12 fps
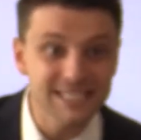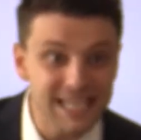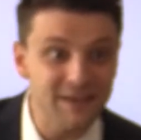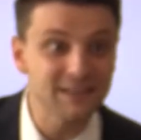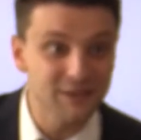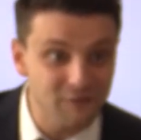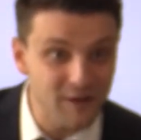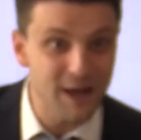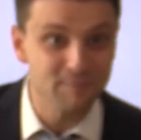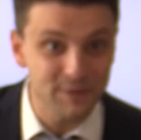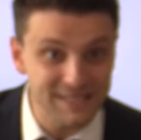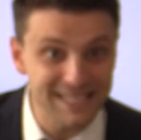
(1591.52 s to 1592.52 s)

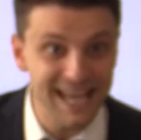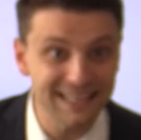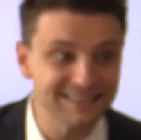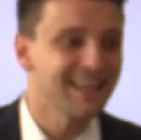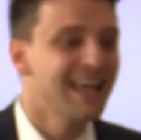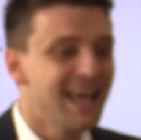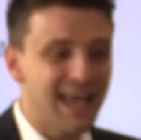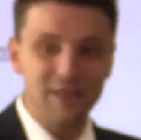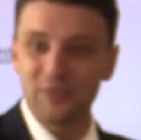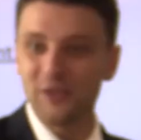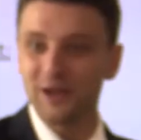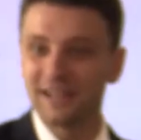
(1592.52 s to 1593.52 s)
75%.
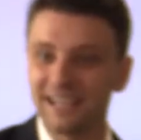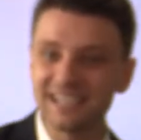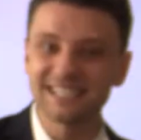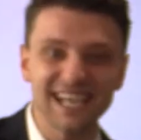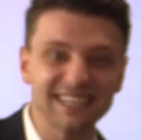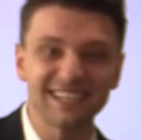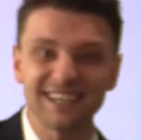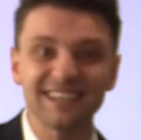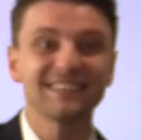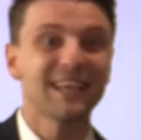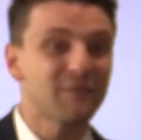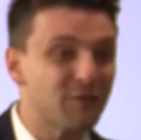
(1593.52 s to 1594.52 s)
And 30 days
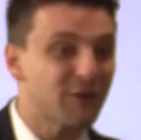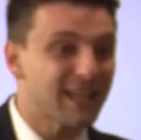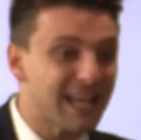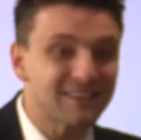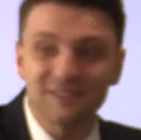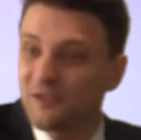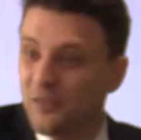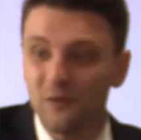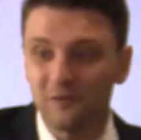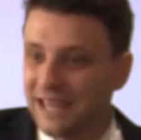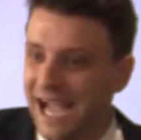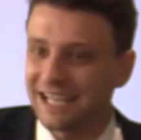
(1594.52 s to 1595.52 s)
later, they forget
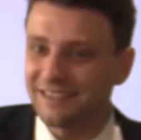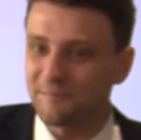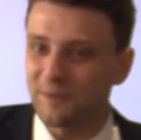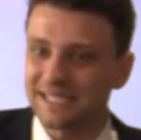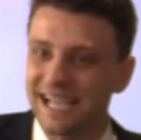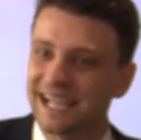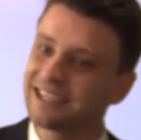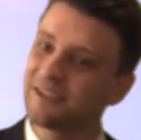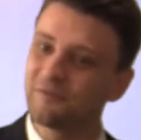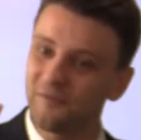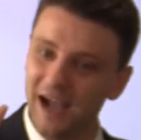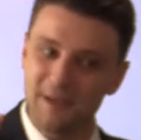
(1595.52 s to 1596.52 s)

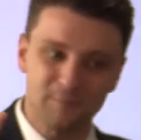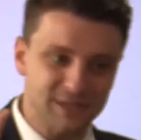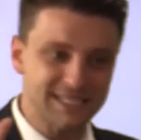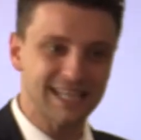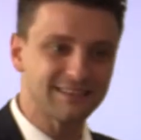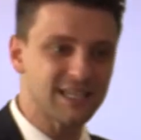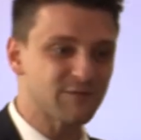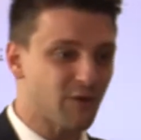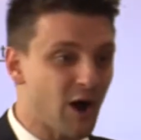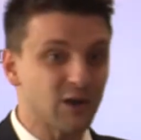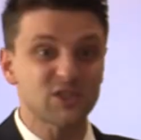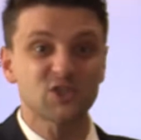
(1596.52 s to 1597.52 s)
90% and 5%
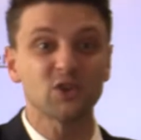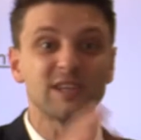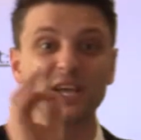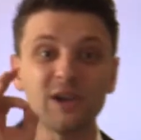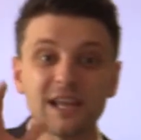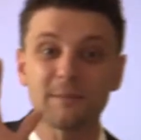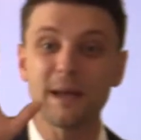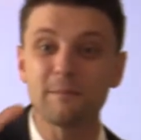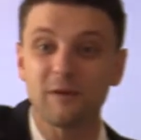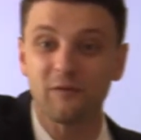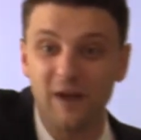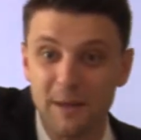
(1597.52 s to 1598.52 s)
is wrong. So they only
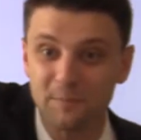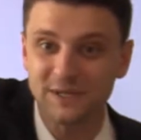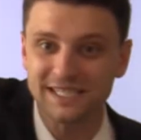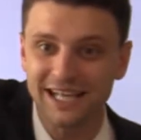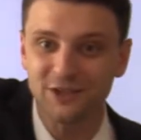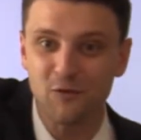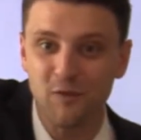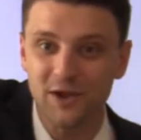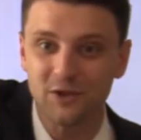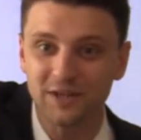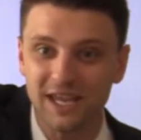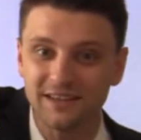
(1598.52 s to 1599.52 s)
remember 5% of
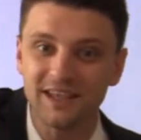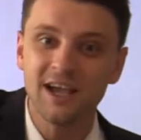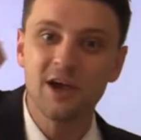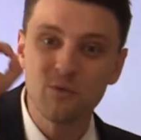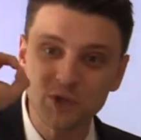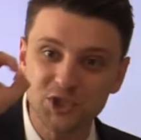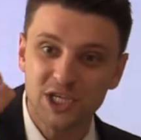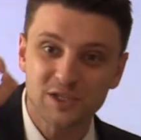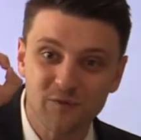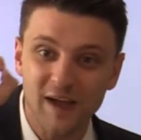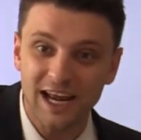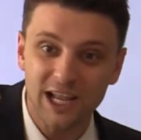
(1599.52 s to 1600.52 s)
what you did, which
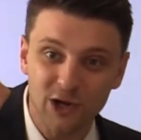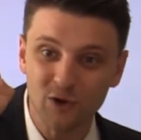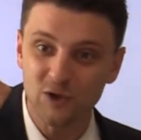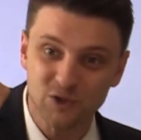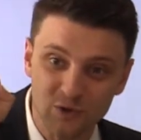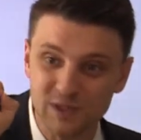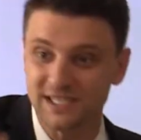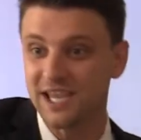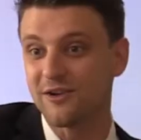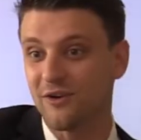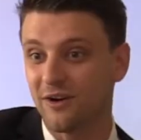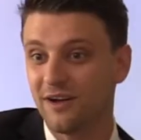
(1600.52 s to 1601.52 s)
is very close to
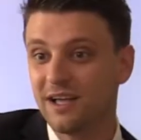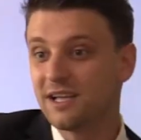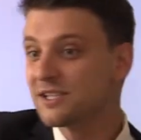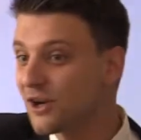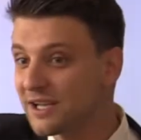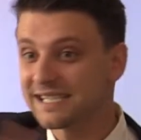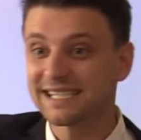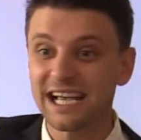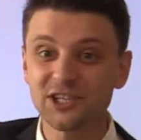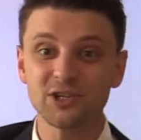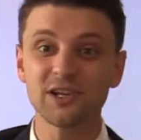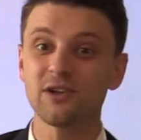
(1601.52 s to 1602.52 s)
zero. So
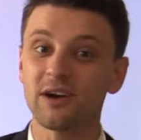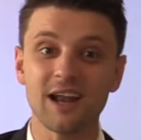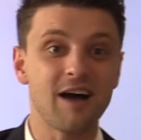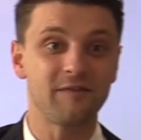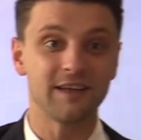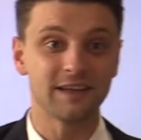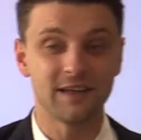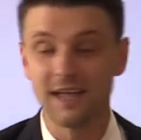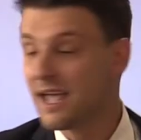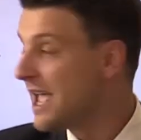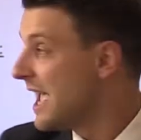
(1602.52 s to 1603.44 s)
essentially, you're nothing.